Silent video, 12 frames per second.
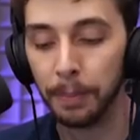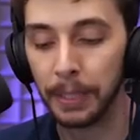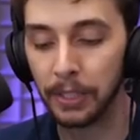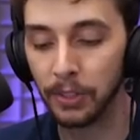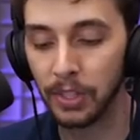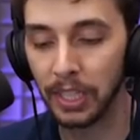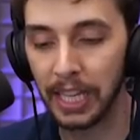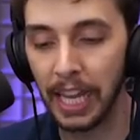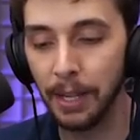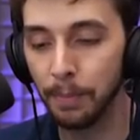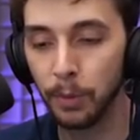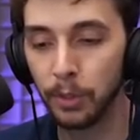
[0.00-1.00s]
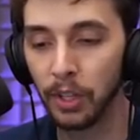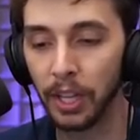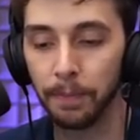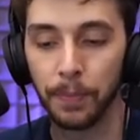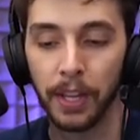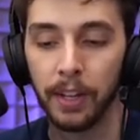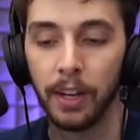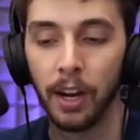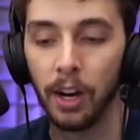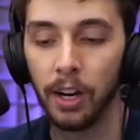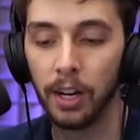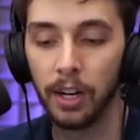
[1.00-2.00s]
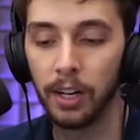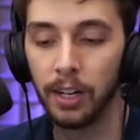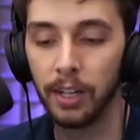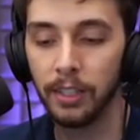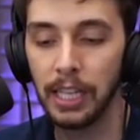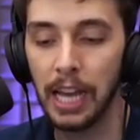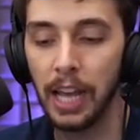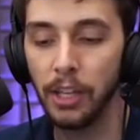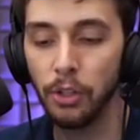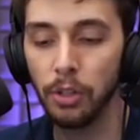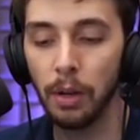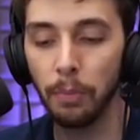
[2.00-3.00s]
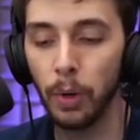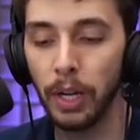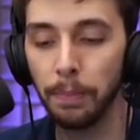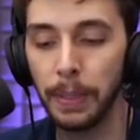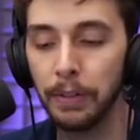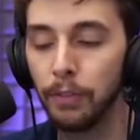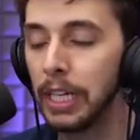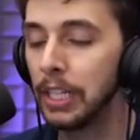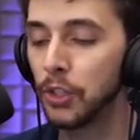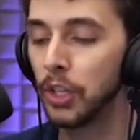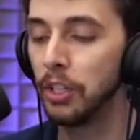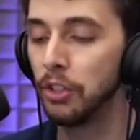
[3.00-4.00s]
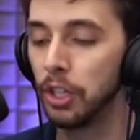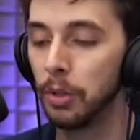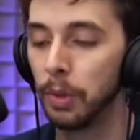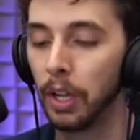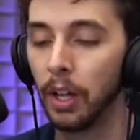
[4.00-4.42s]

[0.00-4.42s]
because the game was like... Uh, yeah, you. we're being really stingy. We're